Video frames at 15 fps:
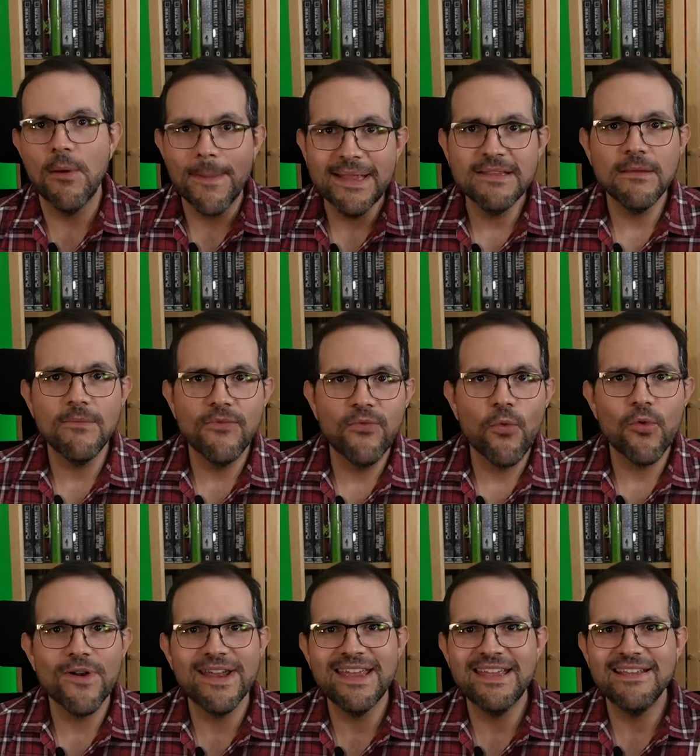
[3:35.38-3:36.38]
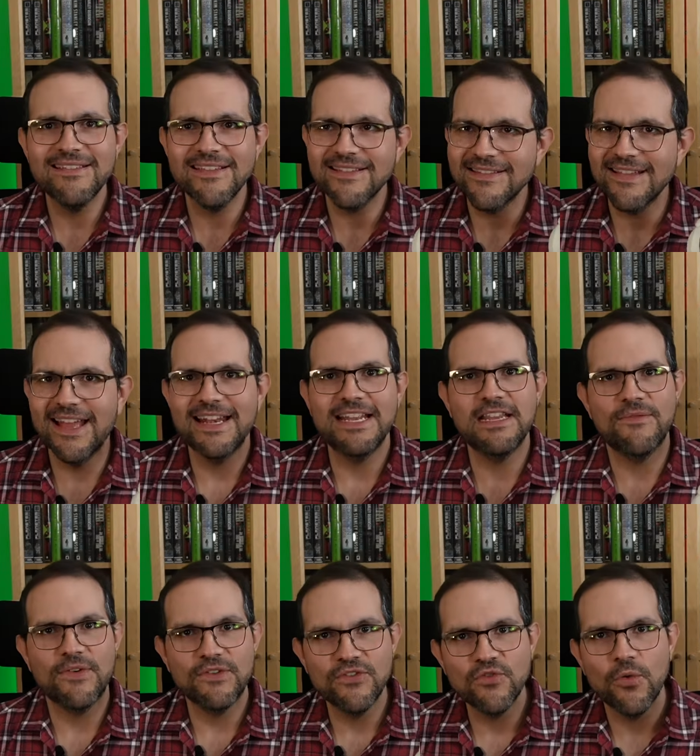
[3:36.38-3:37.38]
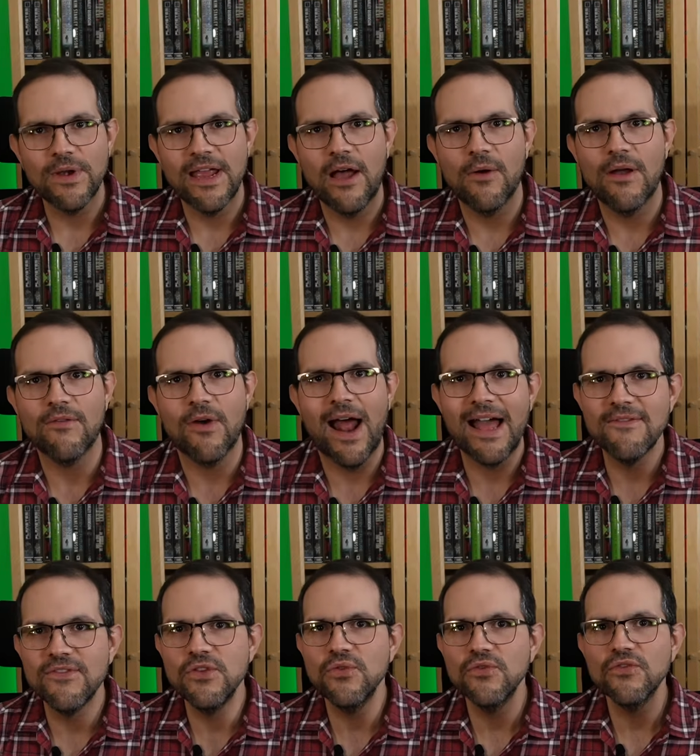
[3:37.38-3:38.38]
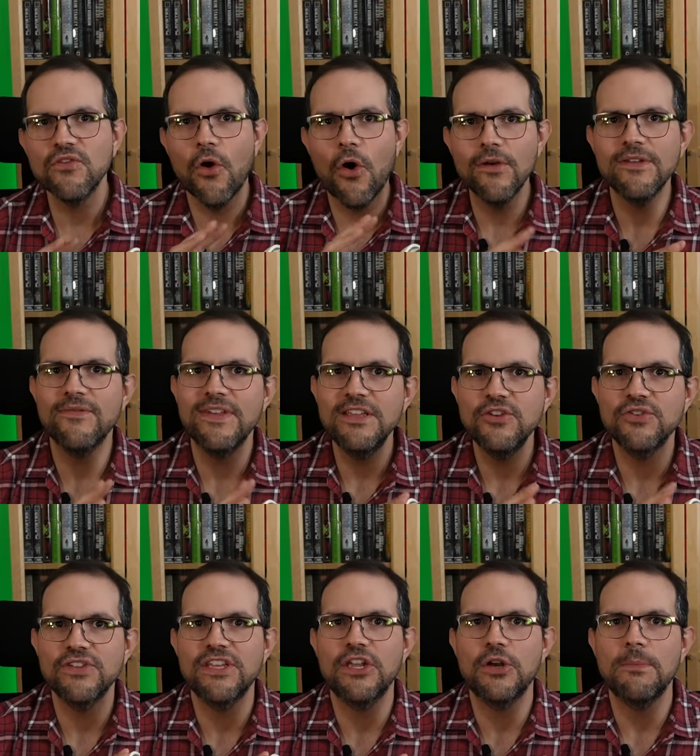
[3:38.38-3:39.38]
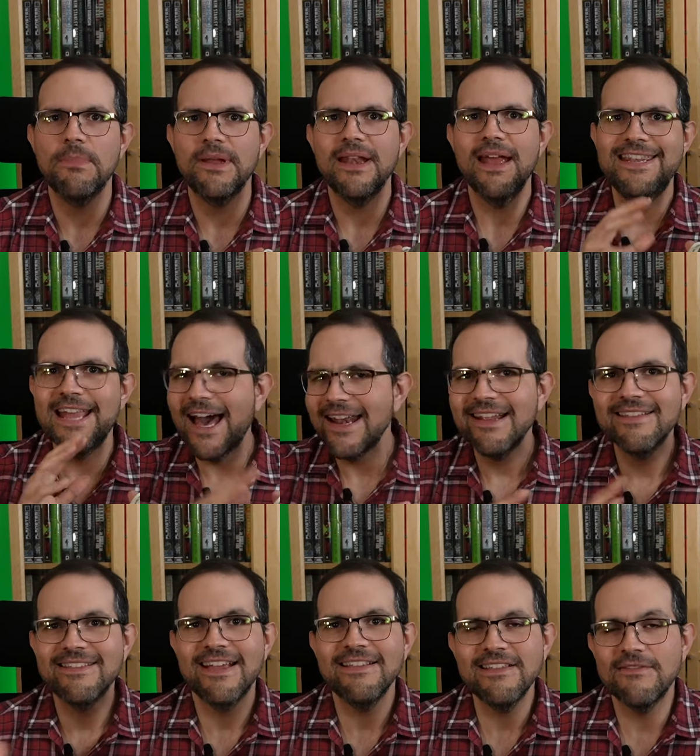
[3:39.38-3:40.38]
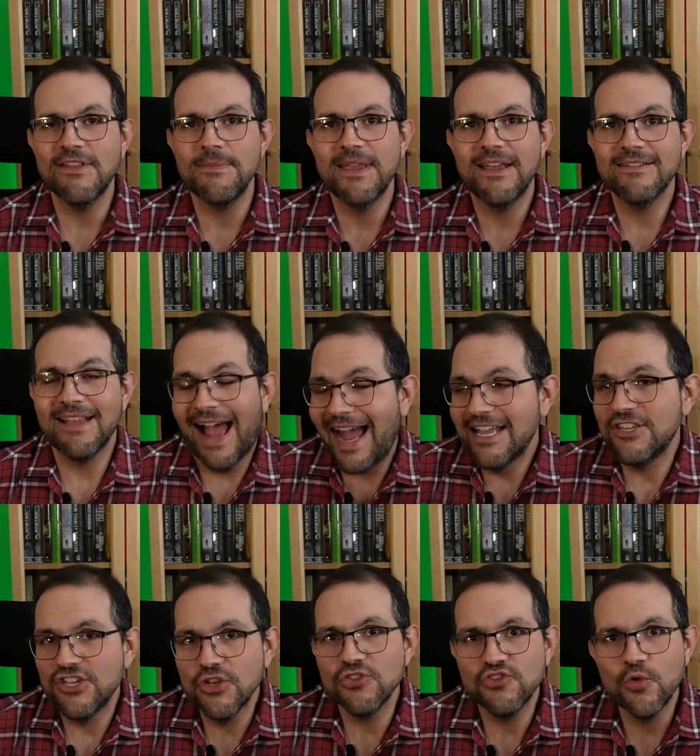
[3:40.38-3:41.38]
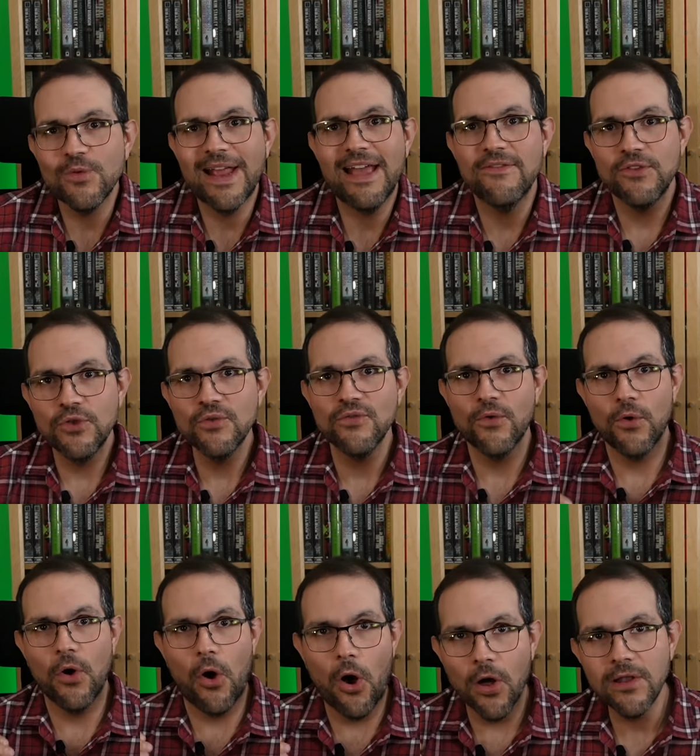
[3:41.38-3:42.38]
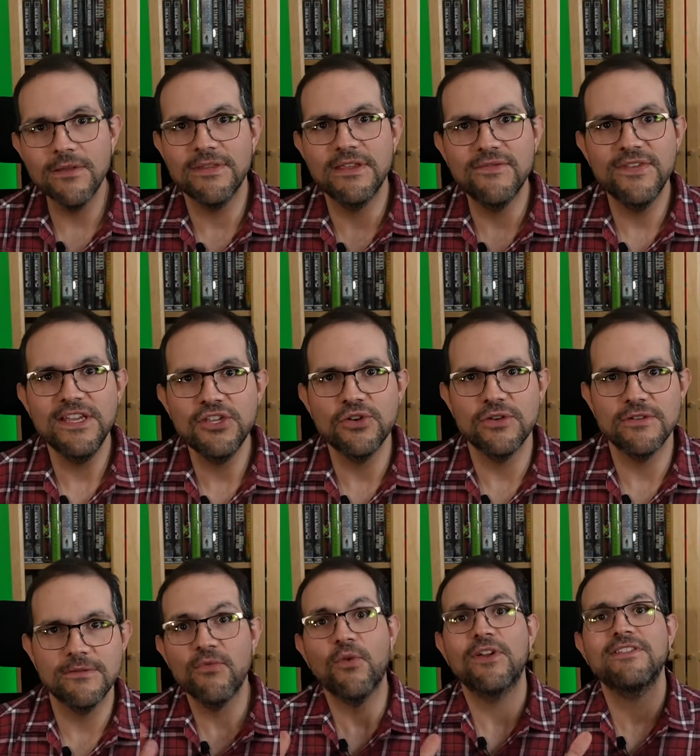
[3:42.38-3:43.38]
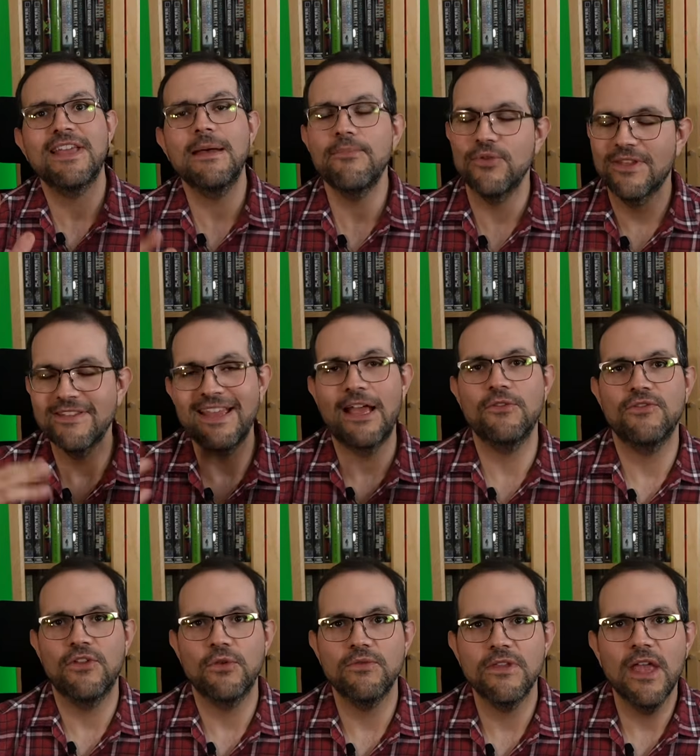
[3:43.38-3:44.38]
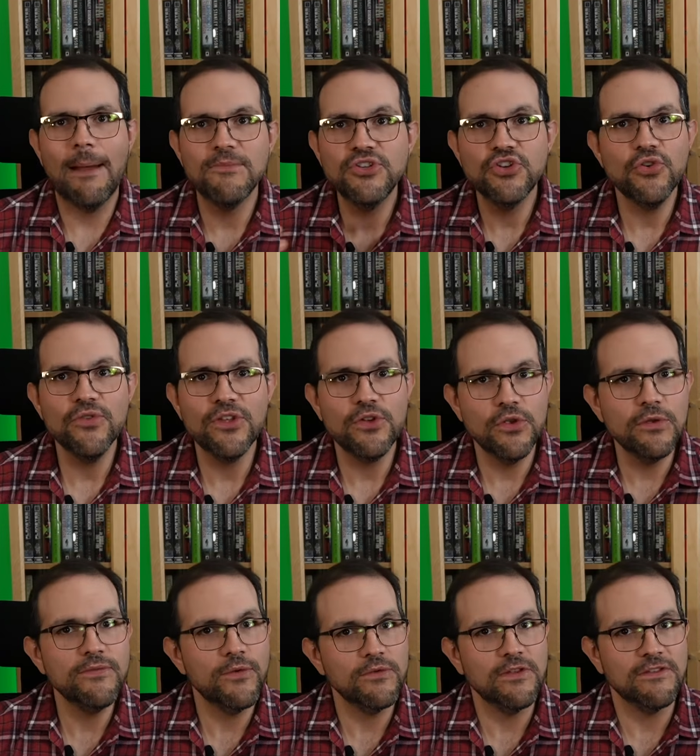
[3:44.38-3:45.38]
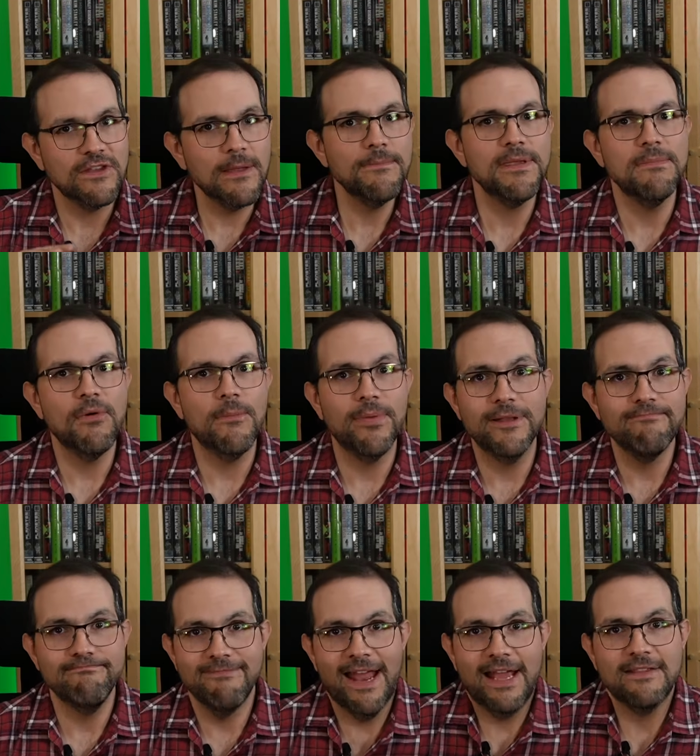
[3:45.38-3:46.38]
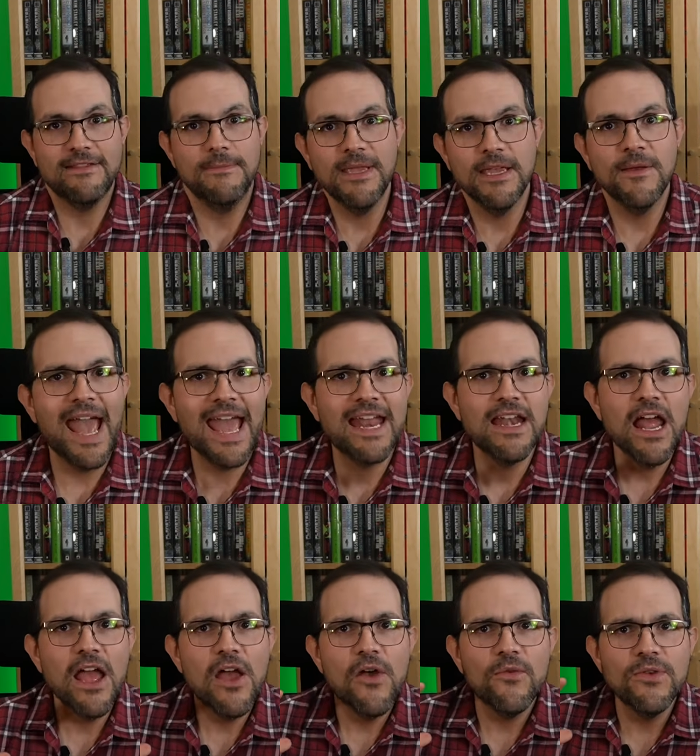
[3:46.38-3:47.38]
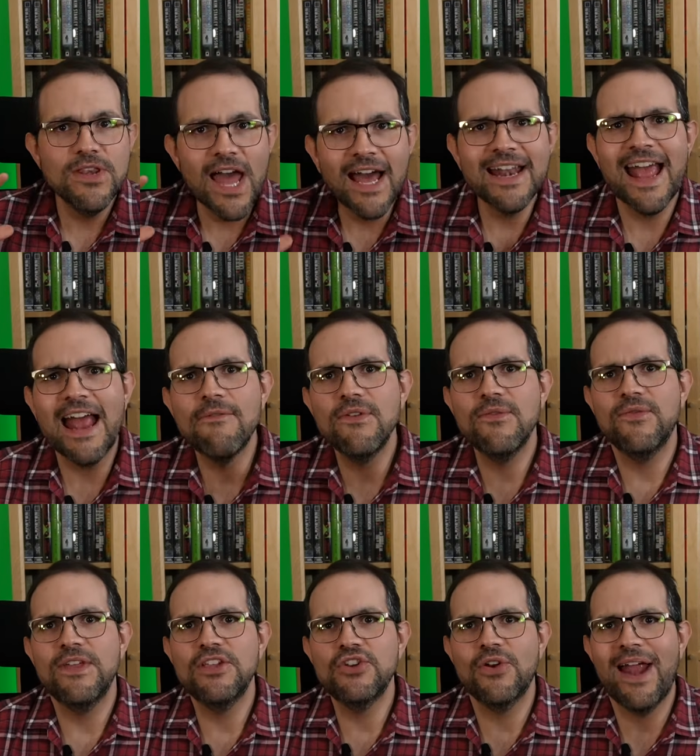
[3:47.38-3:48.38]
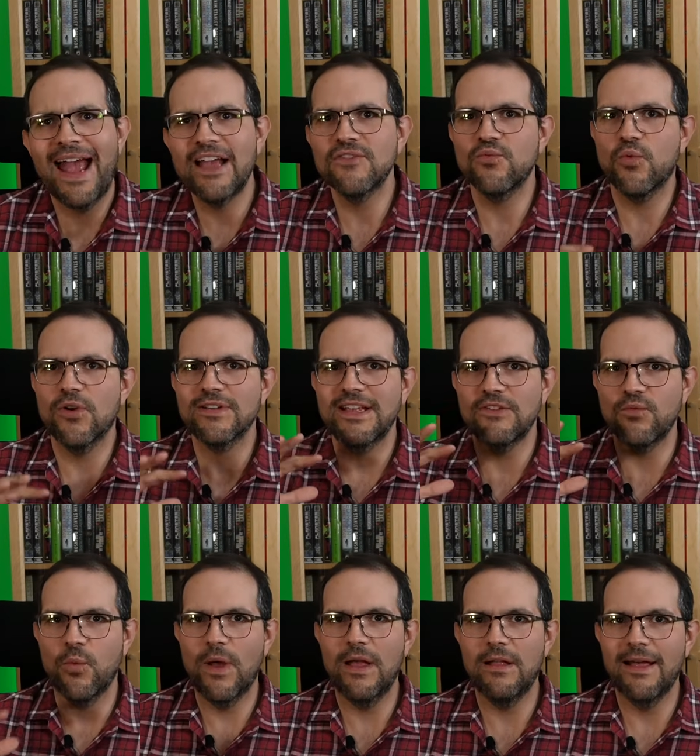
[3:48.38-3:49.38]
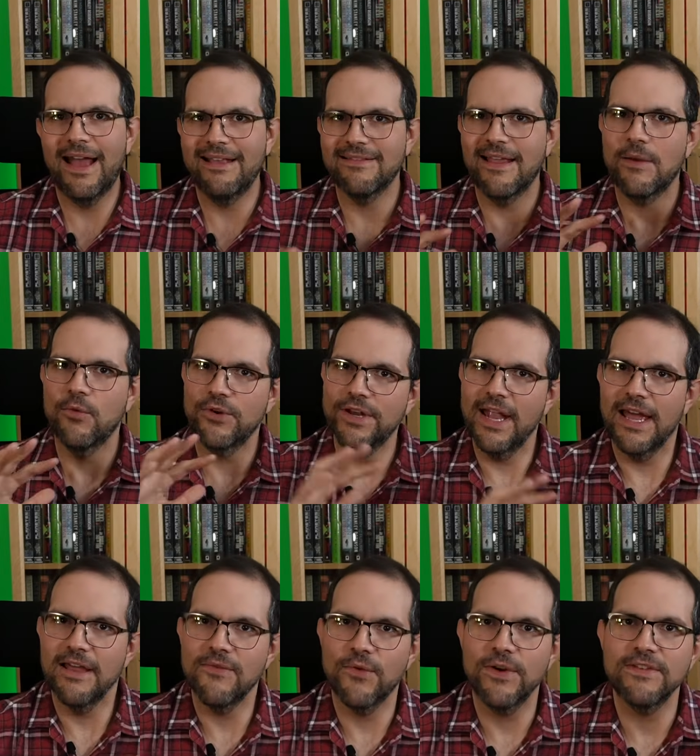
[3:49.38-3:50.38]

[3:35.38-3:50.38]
Momentum 4 is a slightly different story, however. I've used all the features here, but not extensively because I just don't have use for all of these features. For example, the sound zones. I'm sure they're useful to some people, but not to me. And not every feature has worked as well as I would like. For